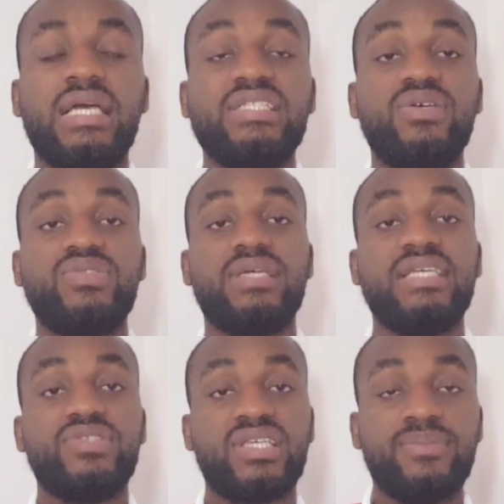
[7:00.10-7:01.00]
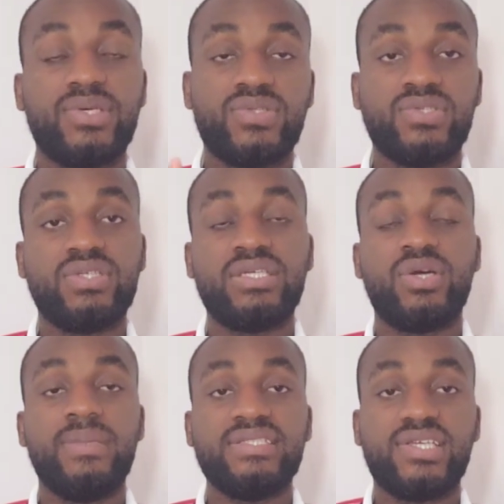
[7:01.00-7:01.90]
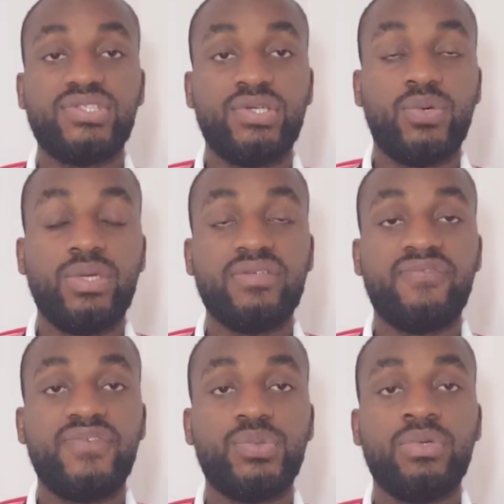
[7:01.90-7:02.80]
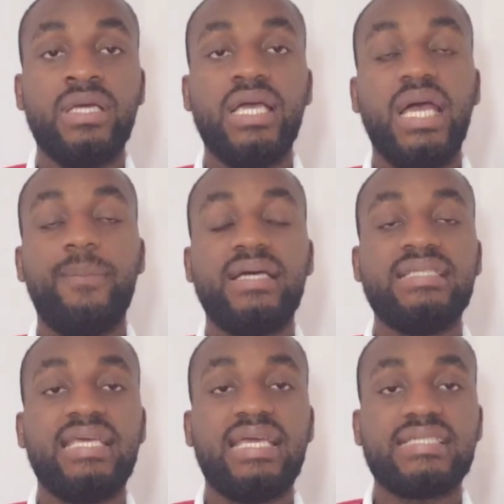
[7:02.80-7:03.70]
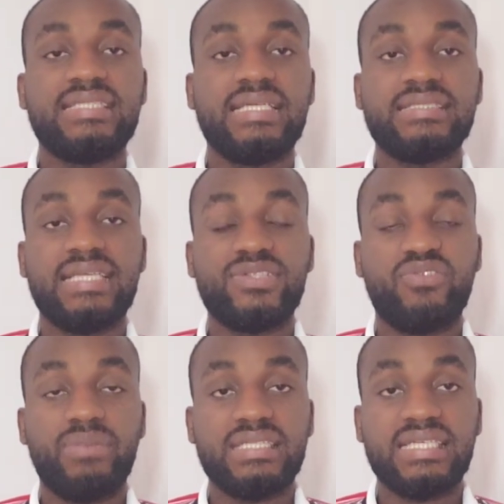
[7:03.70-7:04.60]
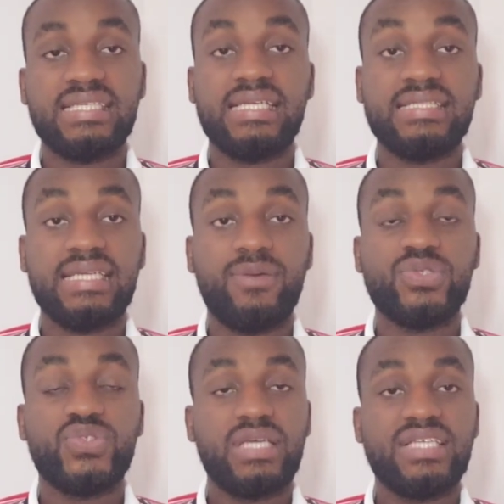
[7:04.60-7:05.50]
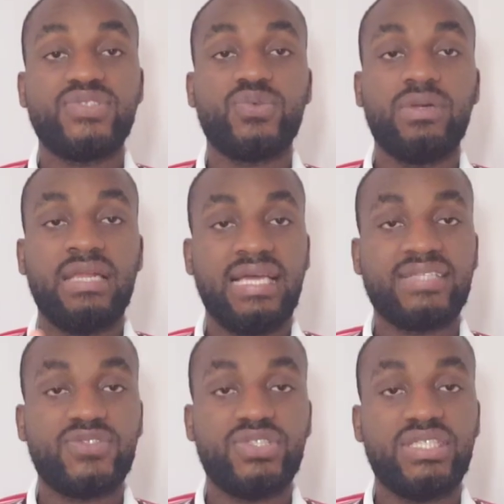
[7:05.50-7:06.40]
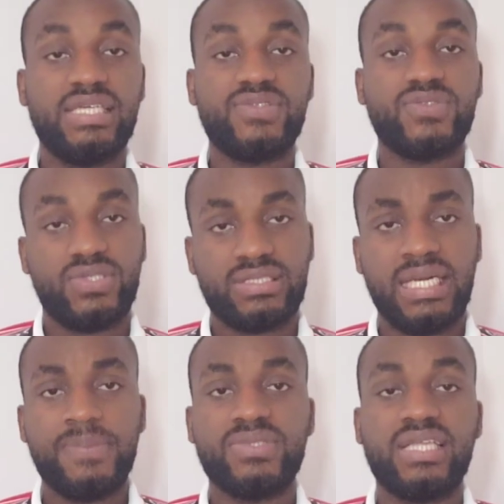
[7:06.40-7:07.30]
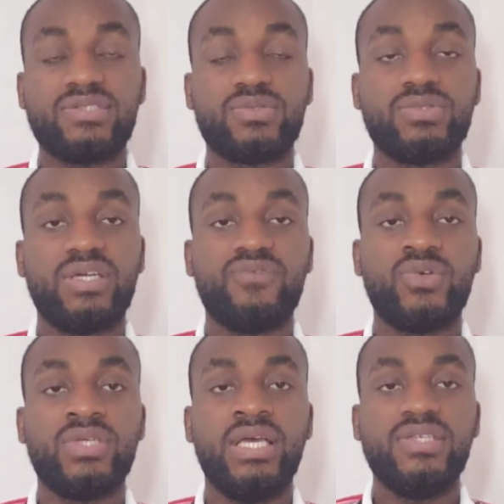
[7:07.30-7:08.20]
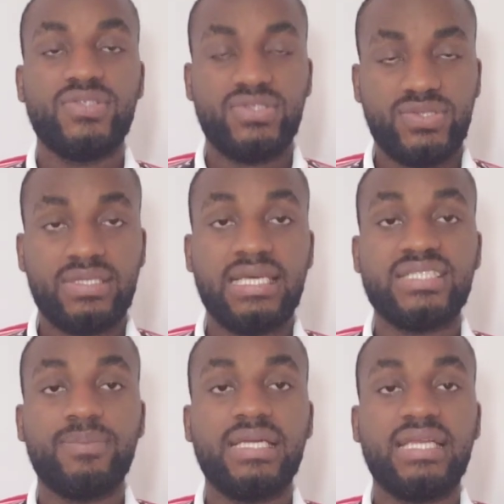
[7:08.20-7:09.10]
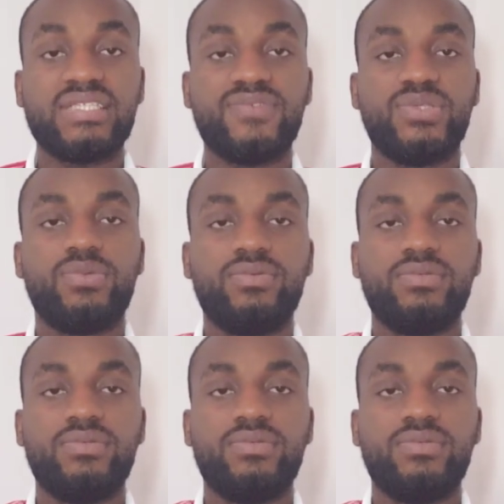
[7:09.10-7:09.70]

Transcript: guys, I want you guys to give me your thoughts on the comment section on what you feel about the XG start of Manchester United. I want you guys to like, to share, to subscribe to that platform. To see you guys in my next video.